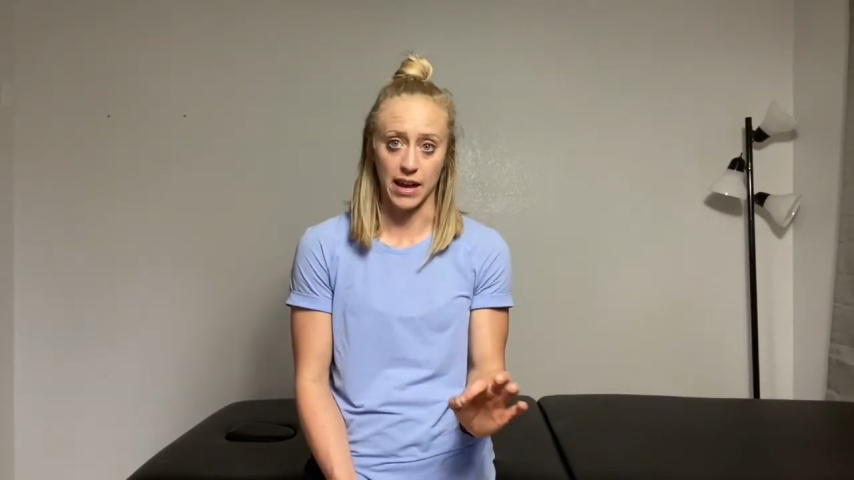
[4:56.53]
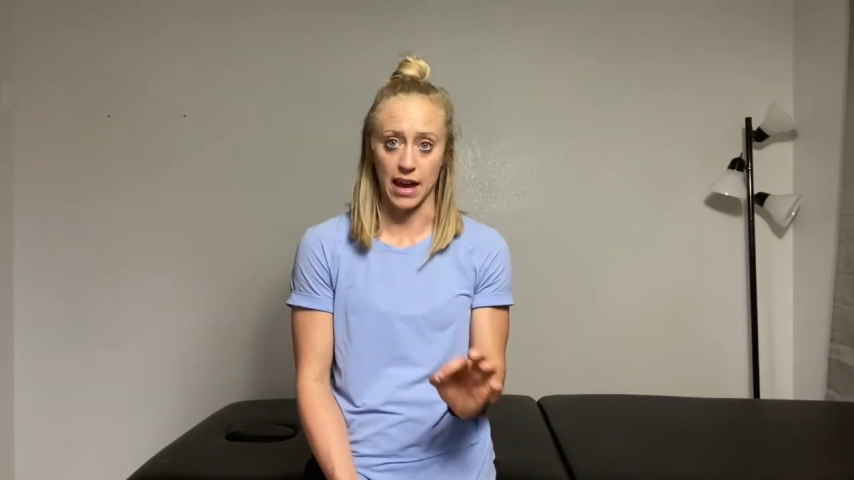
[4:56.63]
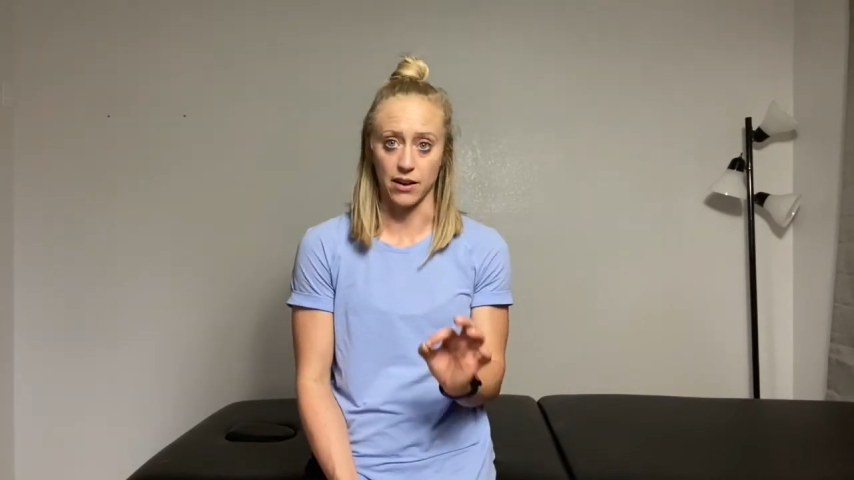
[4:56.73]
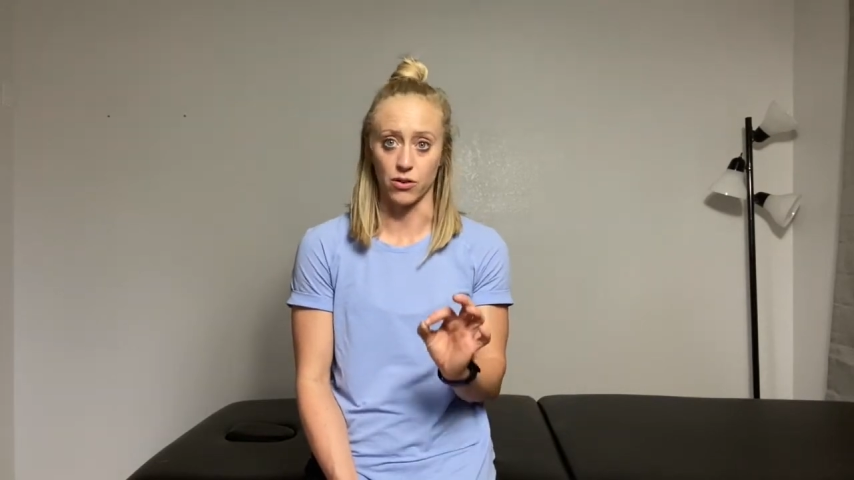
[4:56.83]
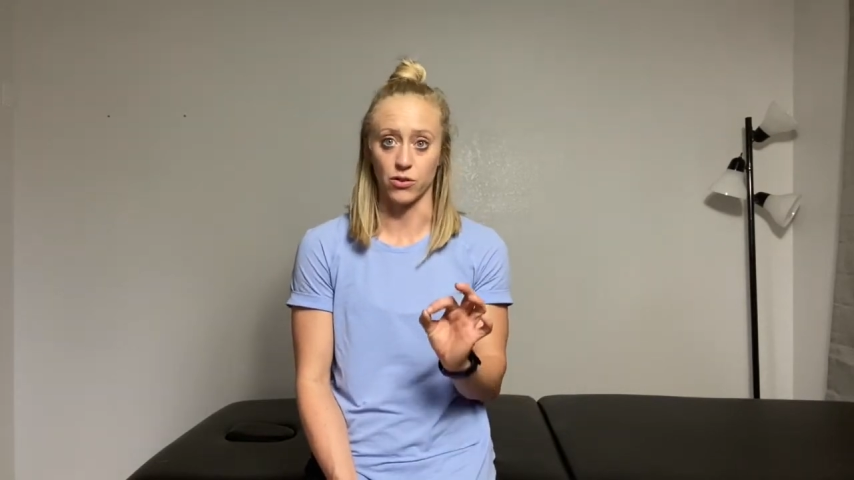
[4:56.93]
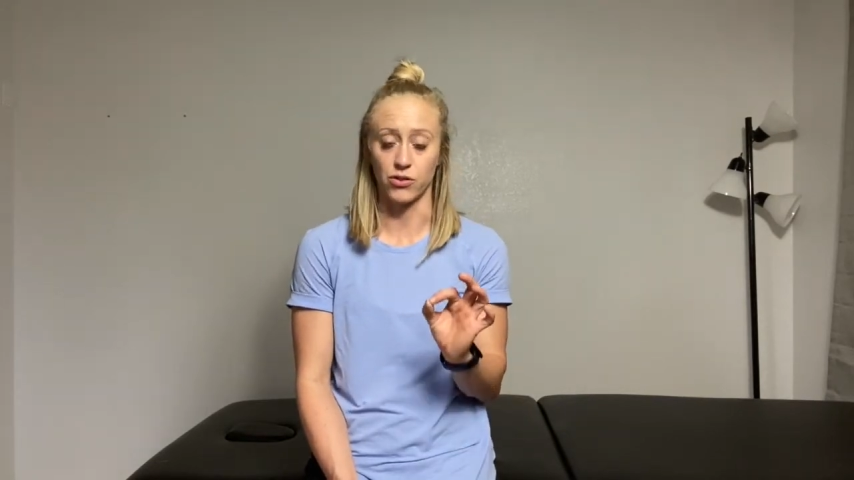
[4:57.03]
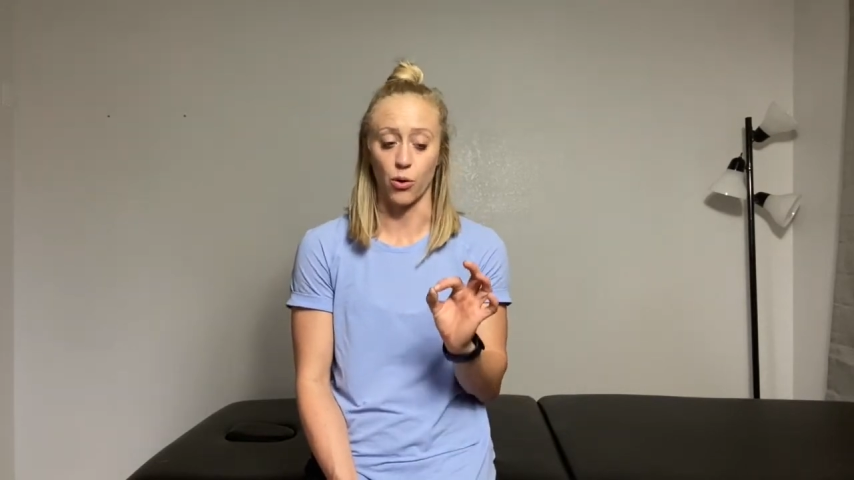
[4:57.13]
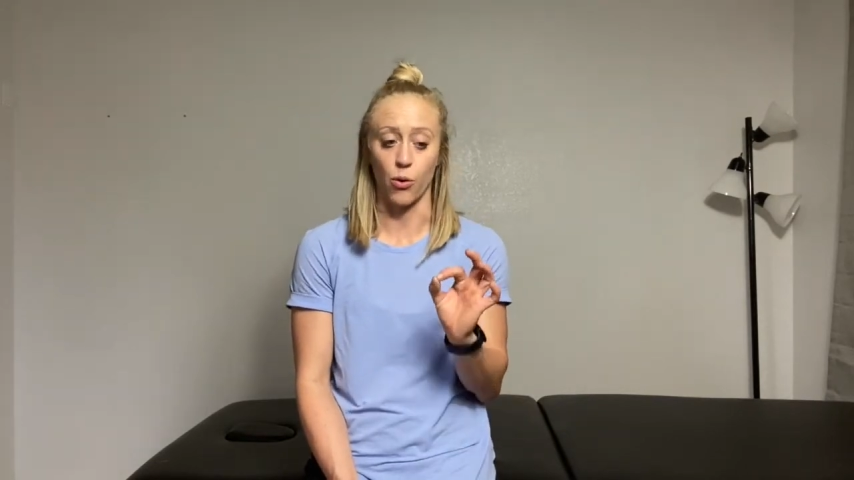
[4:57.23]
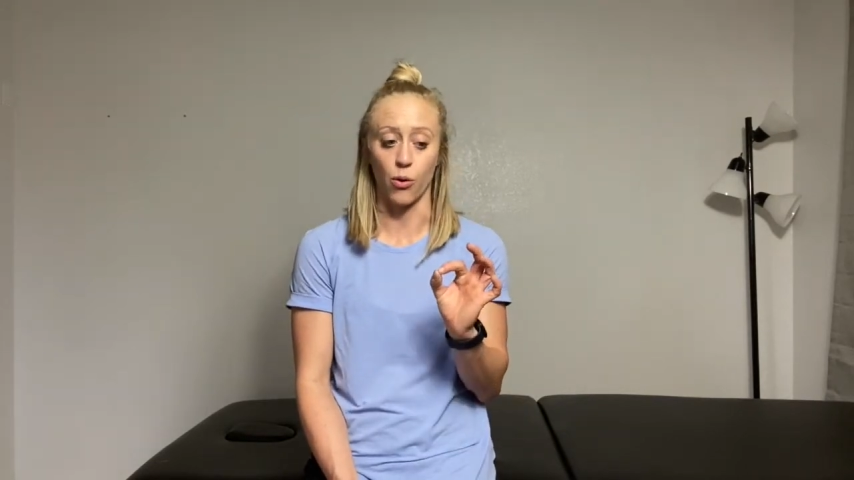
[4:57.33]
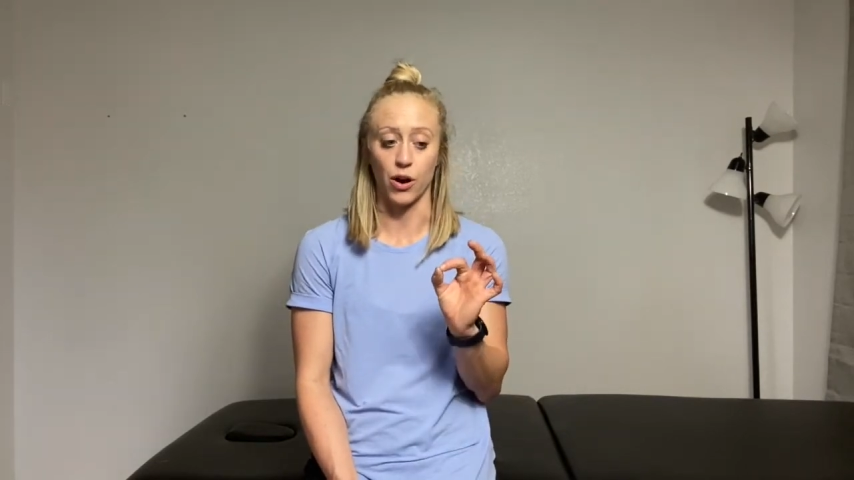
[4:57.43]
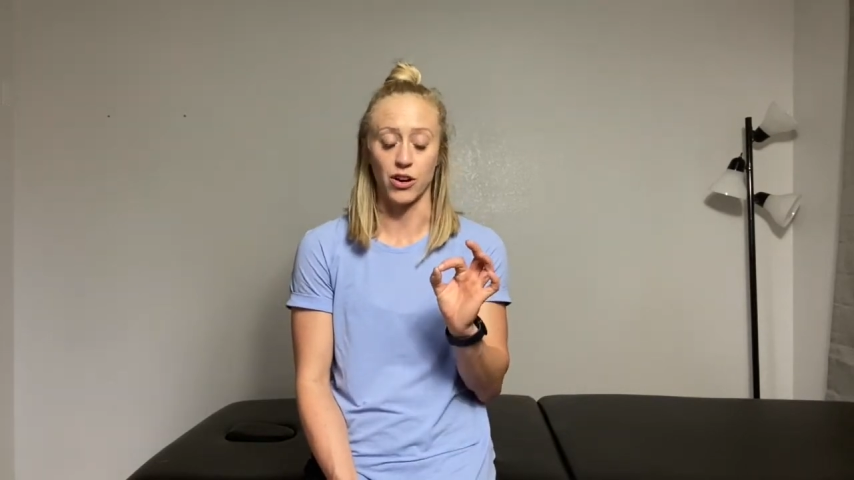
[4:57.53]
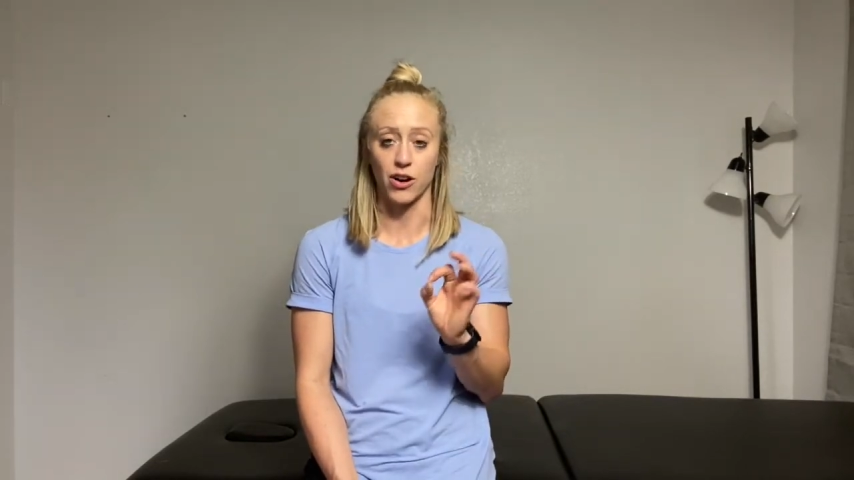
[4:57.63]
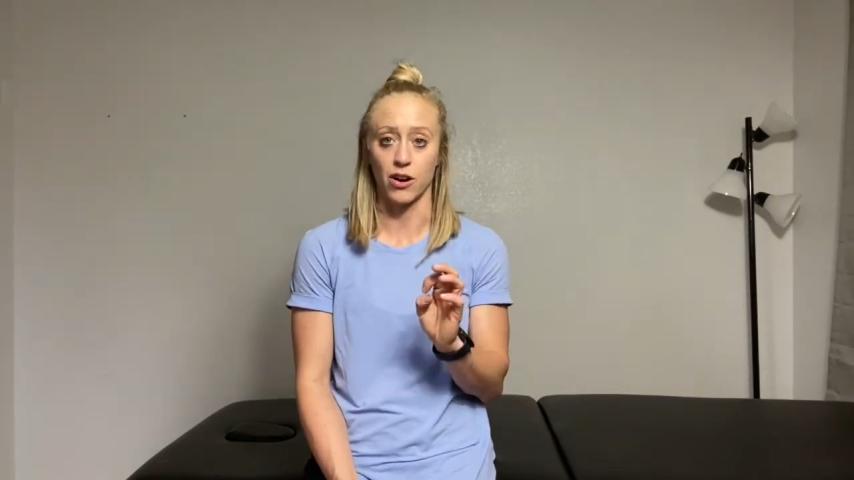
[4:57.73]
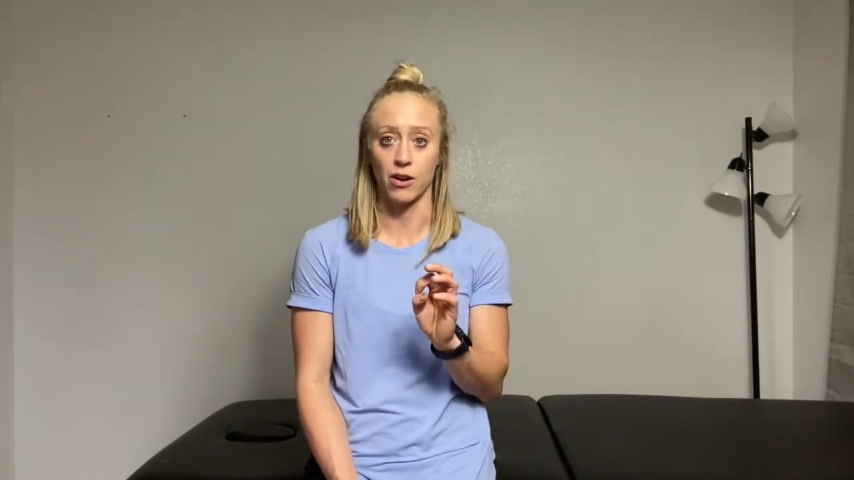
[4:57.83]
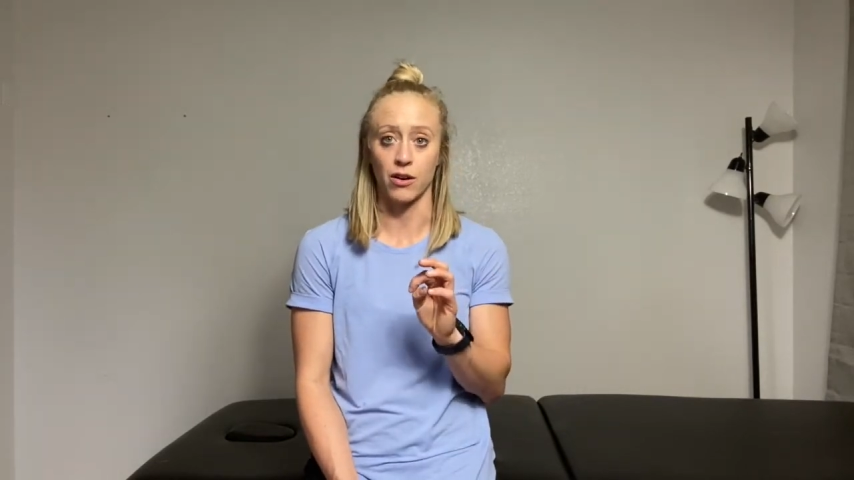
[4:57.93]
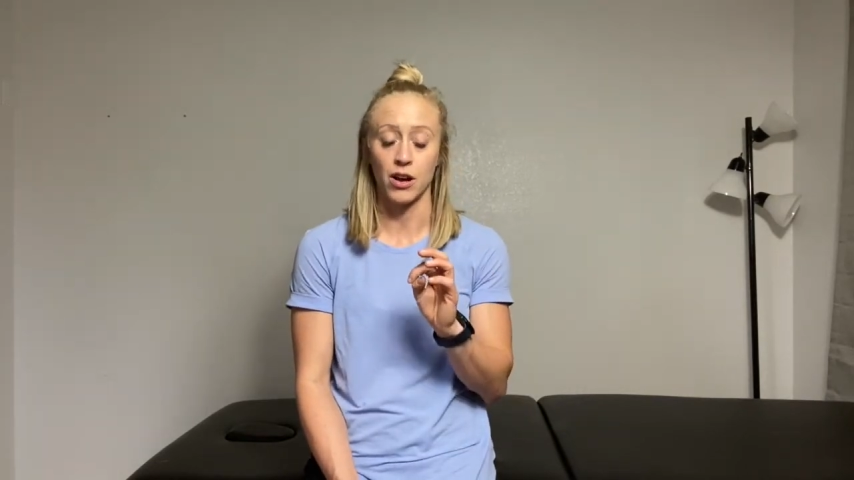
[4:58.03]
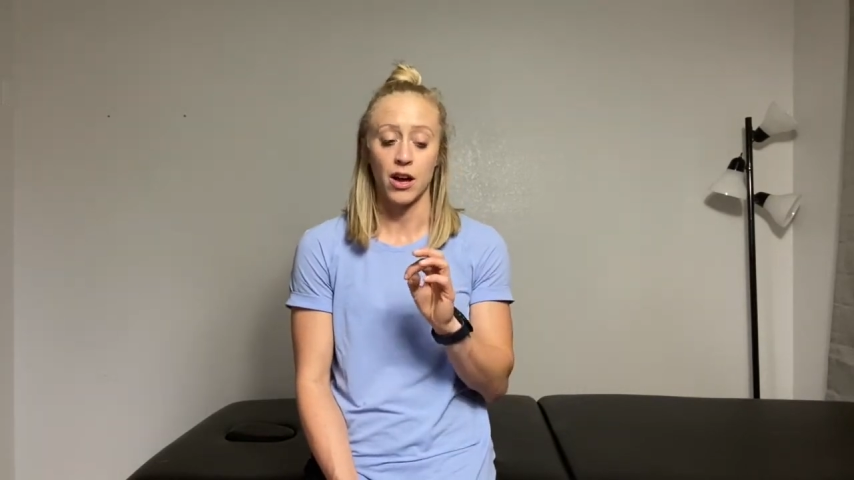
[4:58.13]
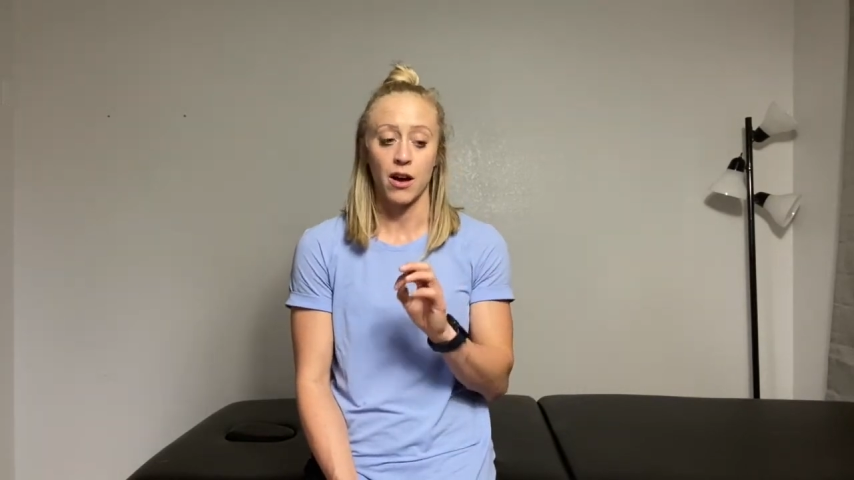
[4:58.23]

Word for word: candles or you're